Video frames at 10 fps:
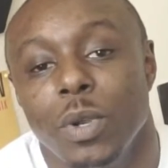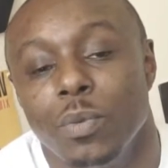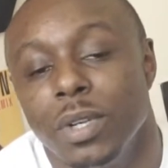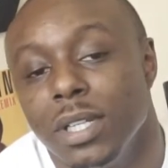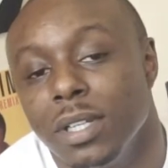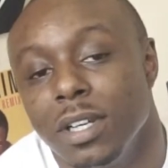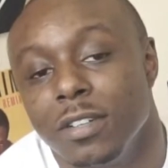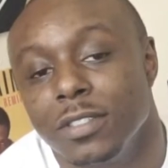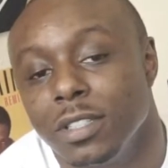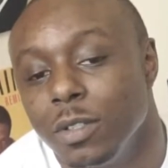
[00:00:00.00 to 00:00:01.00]
What we really
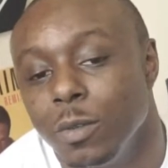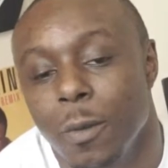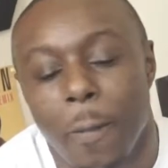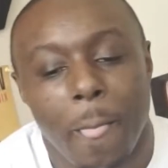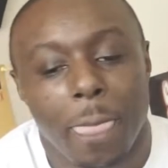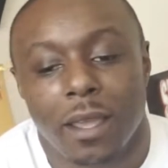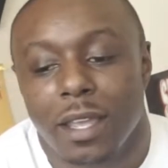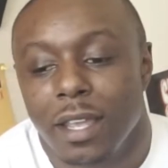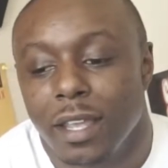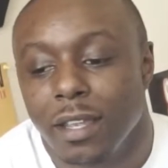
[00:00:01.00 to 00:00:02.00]
love to do.
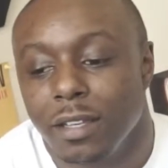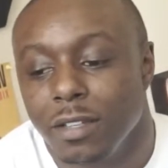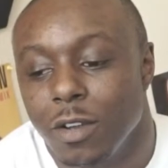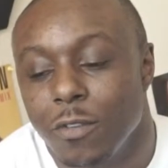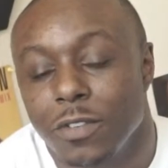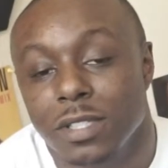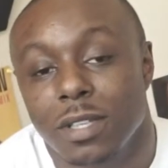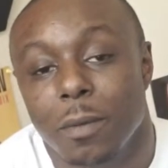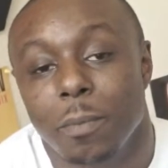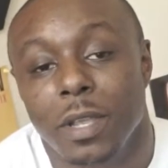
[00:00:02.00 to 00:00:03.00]
And, for
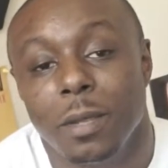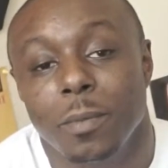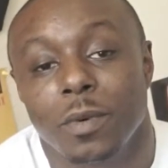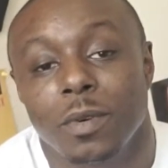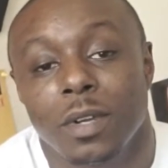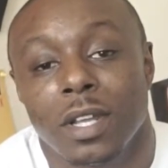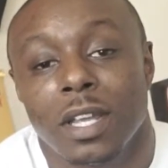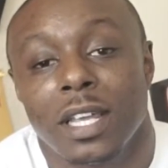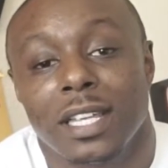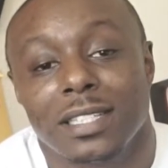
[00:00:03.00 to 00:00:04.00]
some people,
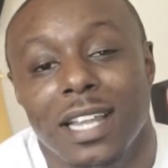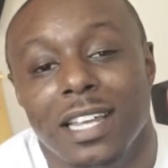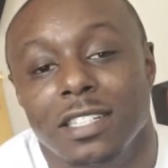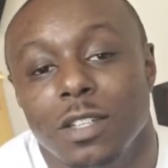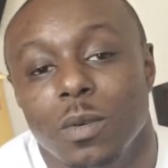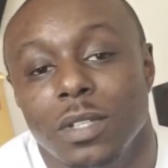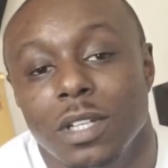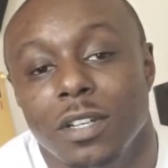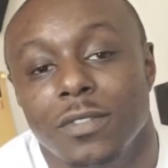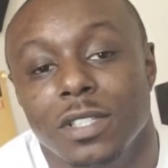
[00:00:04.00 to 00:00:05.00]
it's like showing
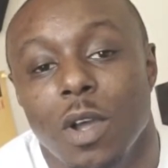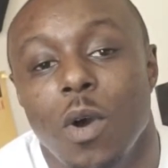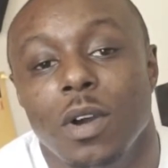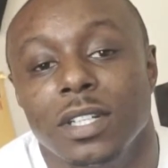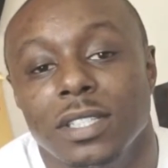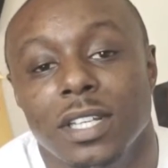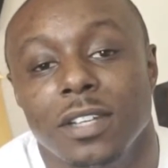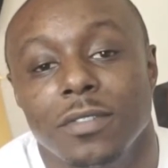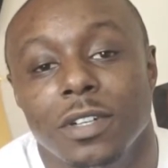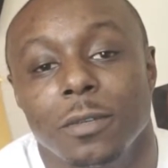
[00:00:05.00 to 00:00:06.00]
love is the hardest thing
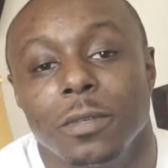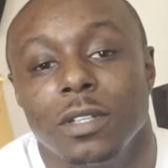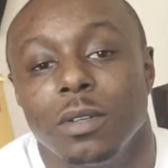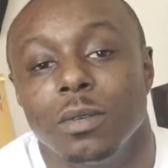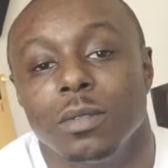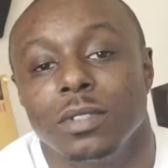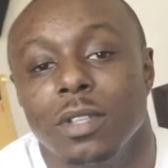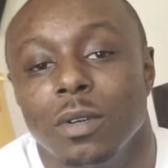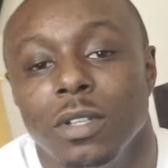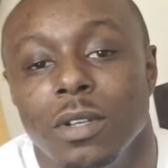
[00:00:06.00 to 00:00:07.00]
for them to do.
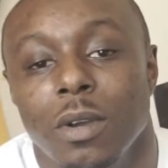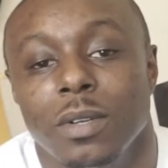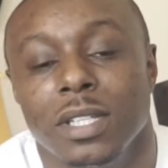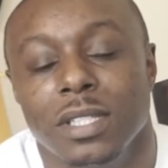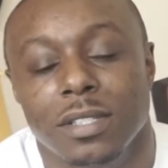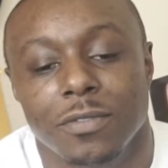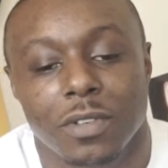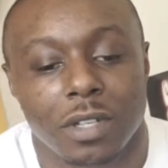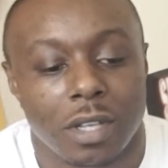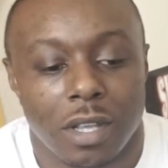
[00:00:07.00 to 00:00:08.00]
So, this is
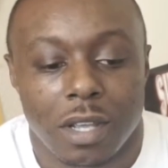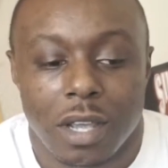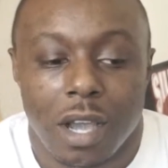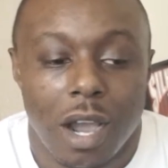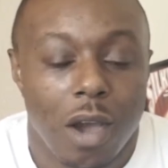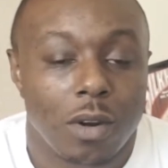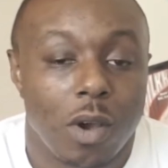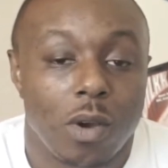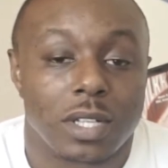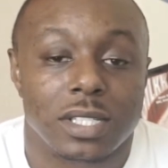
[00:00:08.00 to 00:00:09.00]
for all the
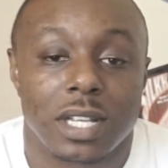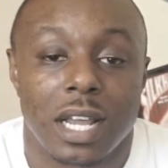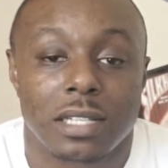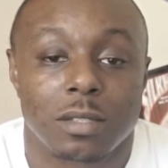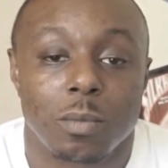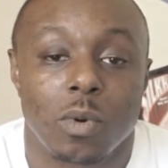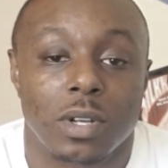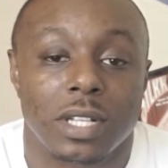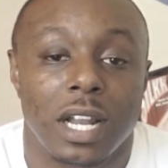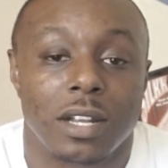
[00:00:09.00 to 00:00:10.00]
artists that I
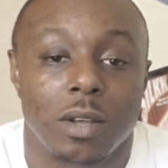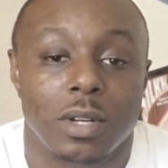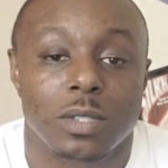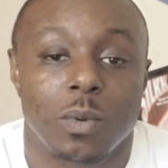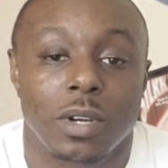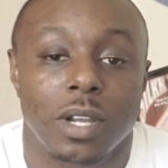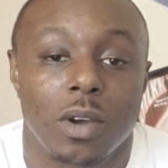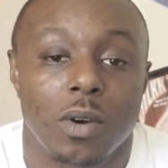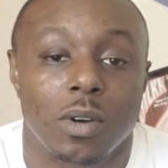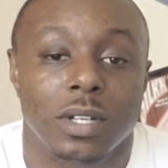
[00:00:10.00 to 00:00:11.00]
support, that I know that's working
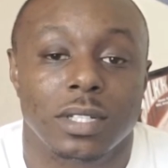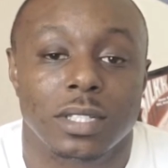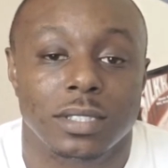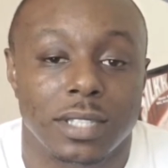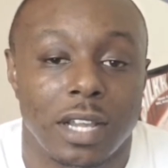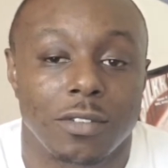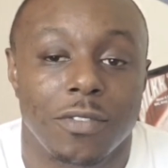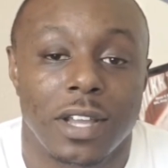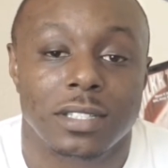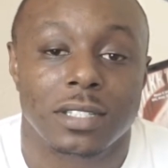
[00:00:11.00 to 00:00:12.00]
hard, that's sacrificing